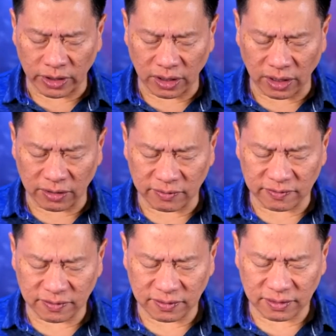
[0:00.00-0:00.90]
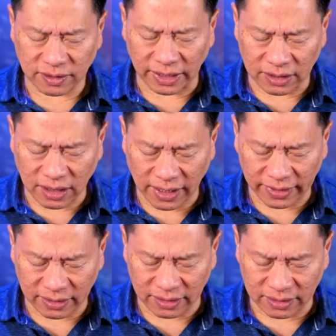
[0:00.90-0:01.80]
with love and
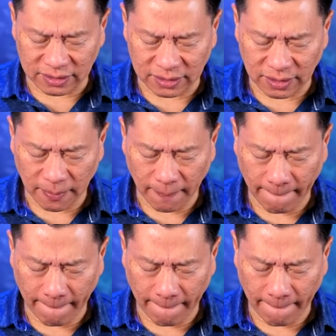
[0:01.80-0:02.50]
kindness.